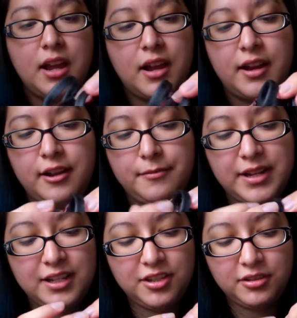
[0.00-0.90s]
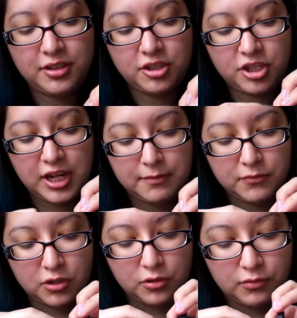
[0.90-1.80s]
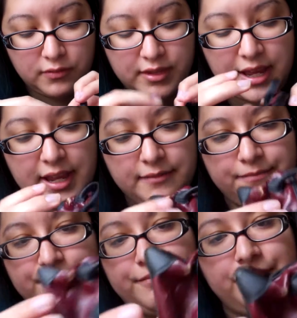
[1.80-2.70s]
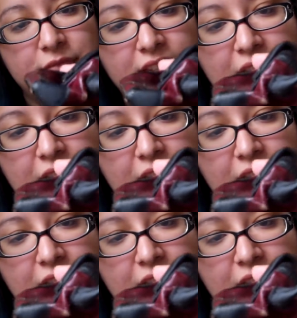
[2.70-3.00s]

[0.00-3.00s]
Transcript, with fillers: Um, and it's just a shame though that the